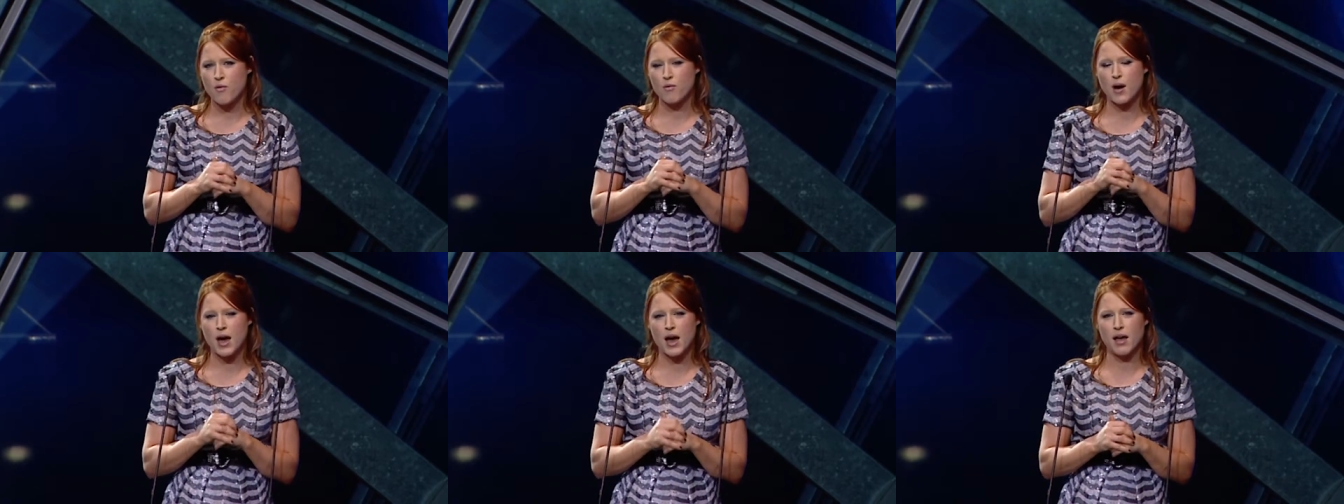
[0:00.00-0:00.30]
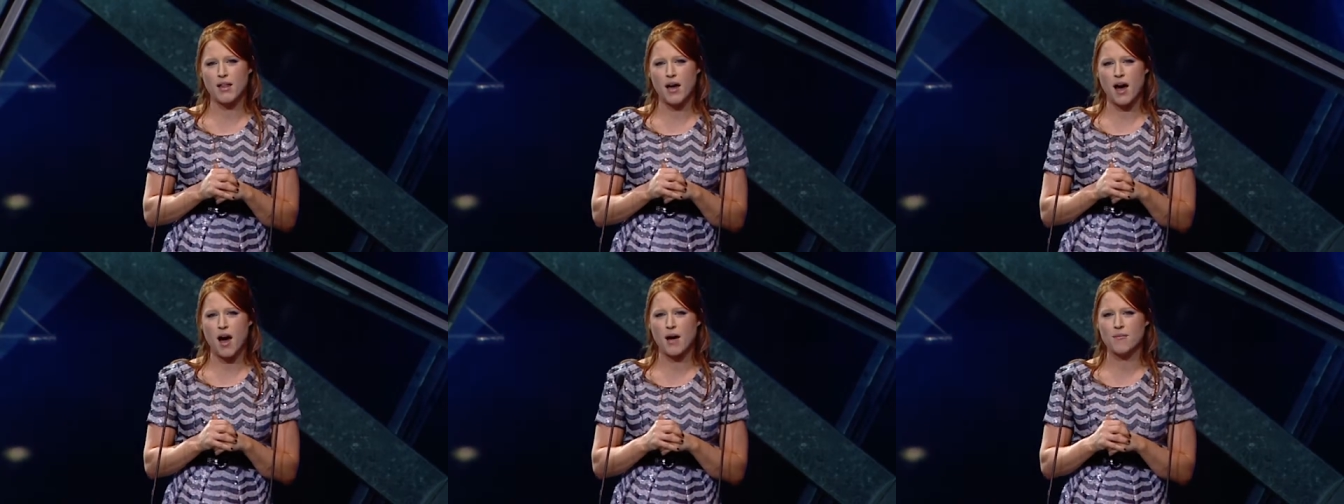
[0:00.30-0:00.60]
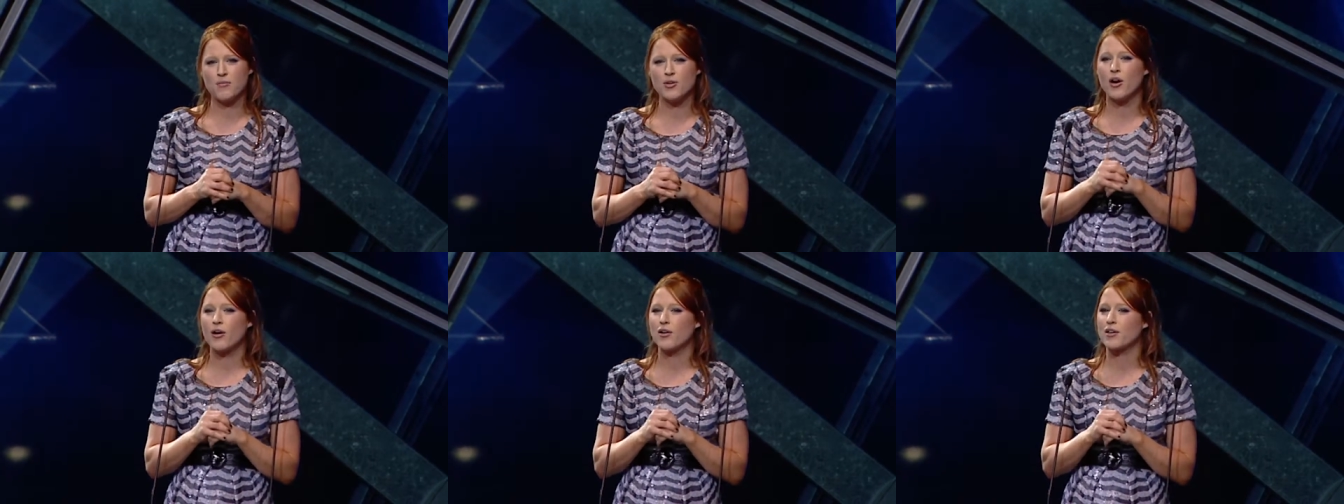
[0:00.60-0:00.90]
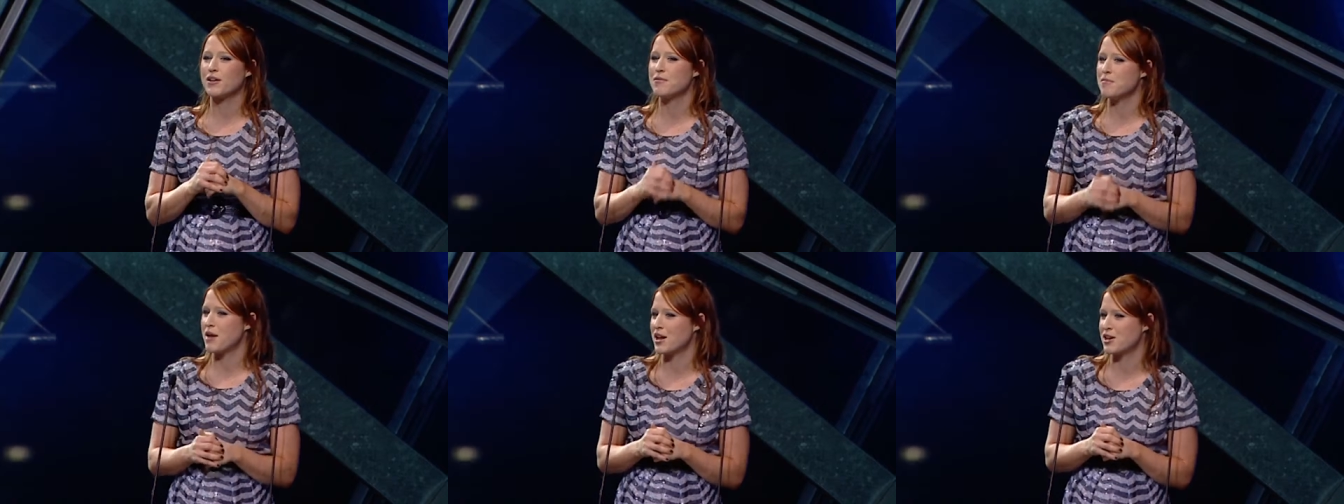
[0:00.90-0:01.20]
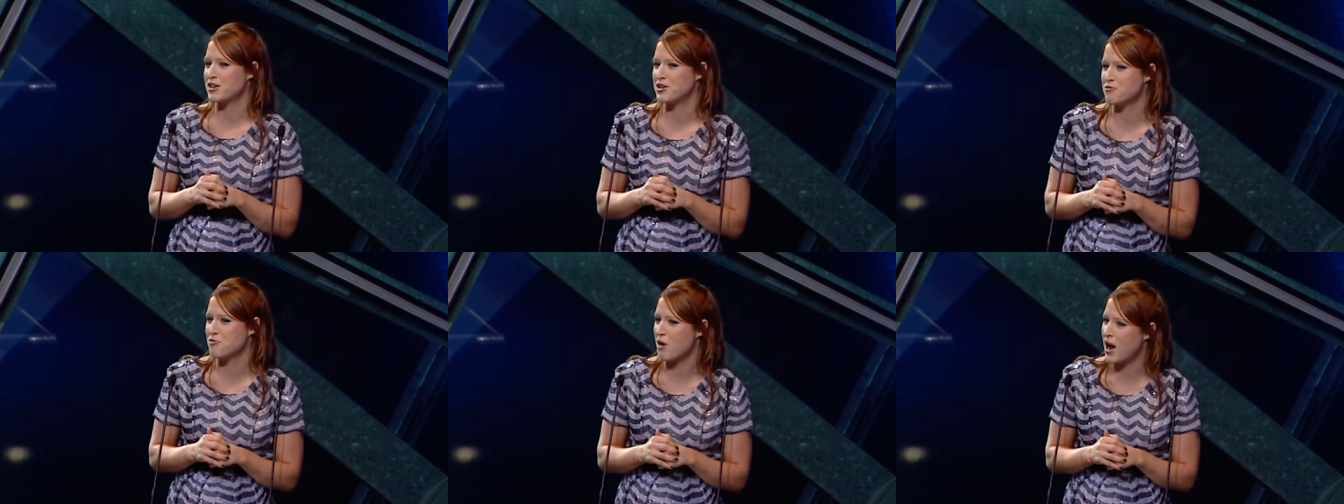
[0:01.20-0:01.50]
Well, I'm not going to
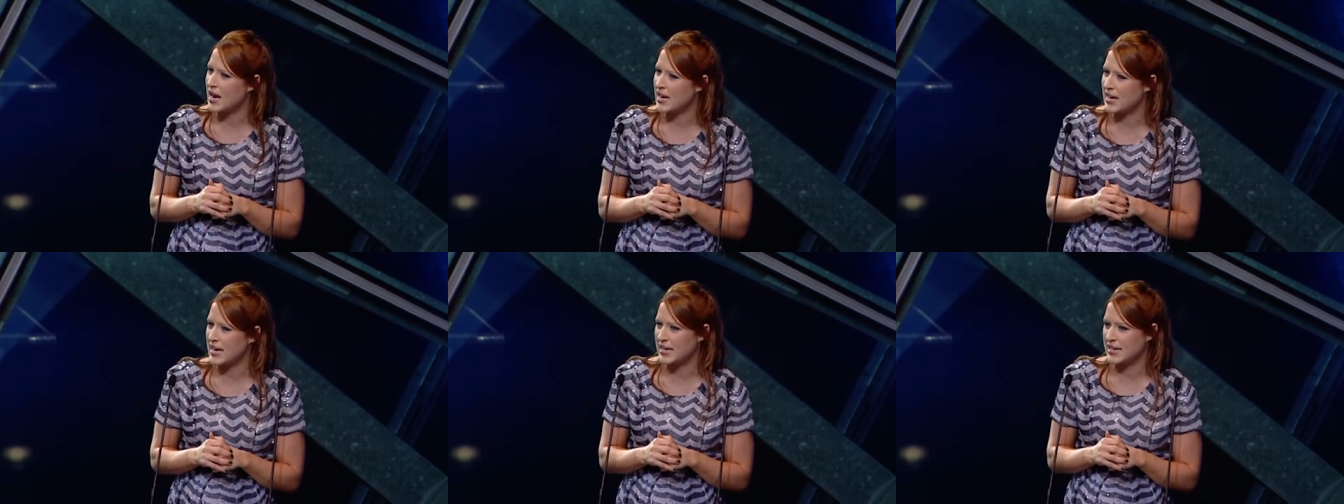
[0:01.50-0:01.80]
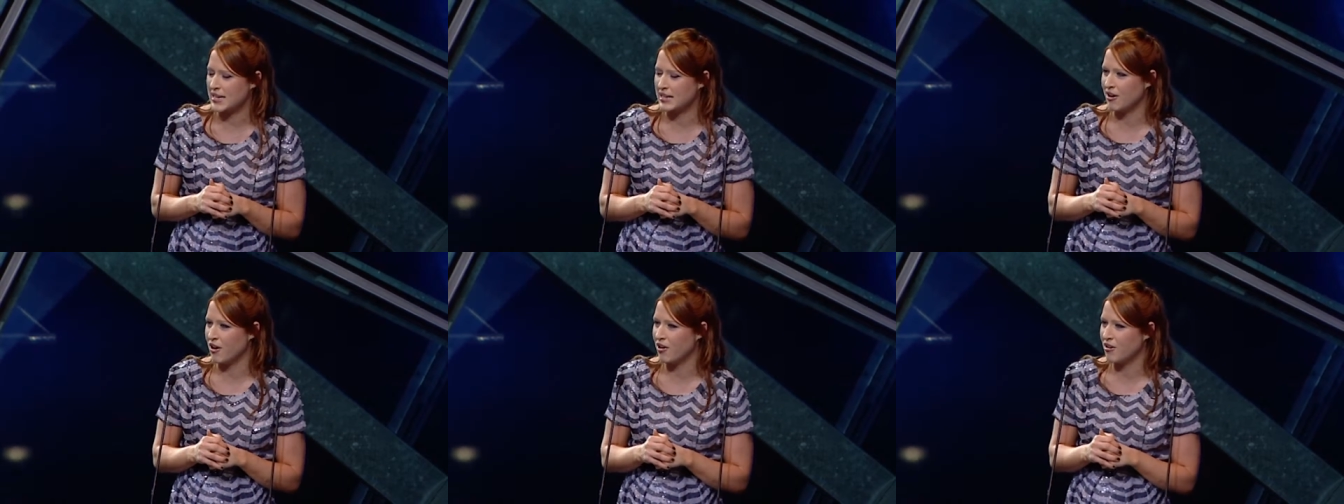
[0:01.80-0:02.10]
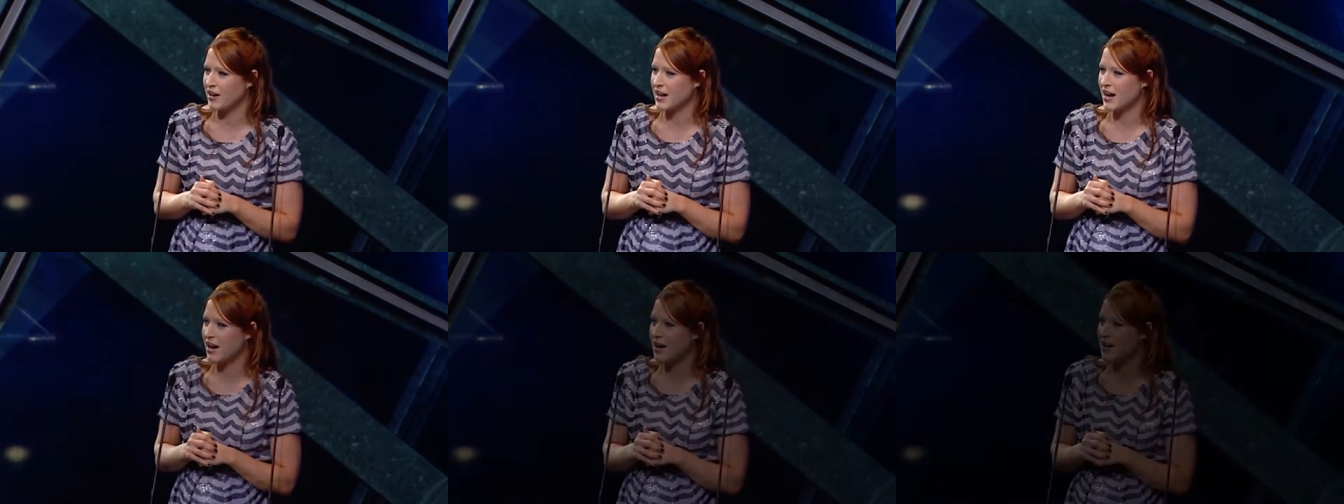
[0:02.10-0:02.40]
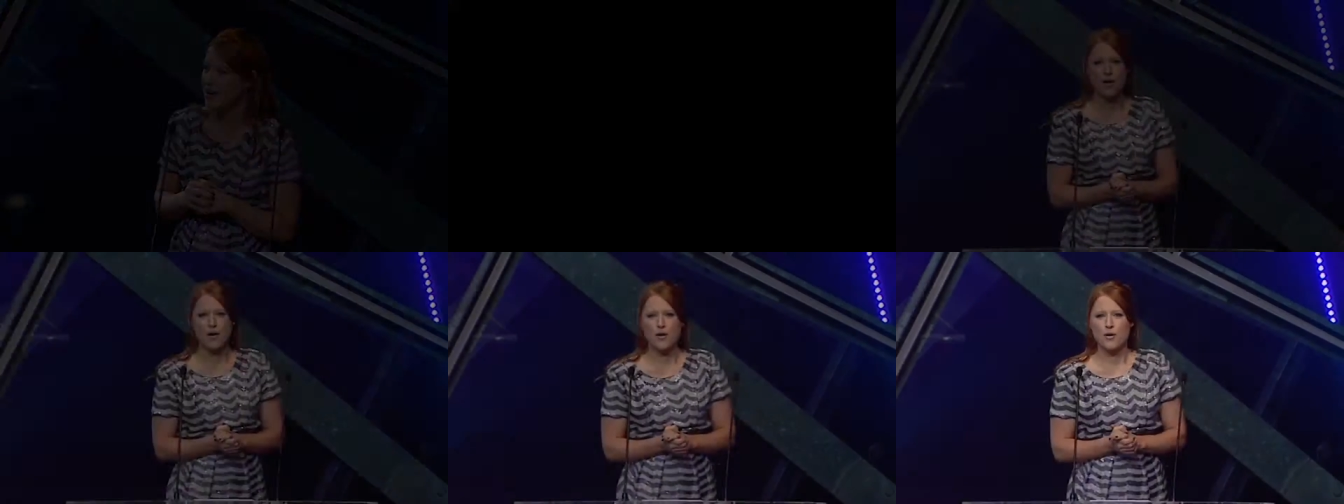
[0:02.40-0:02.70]
make you wait any longer.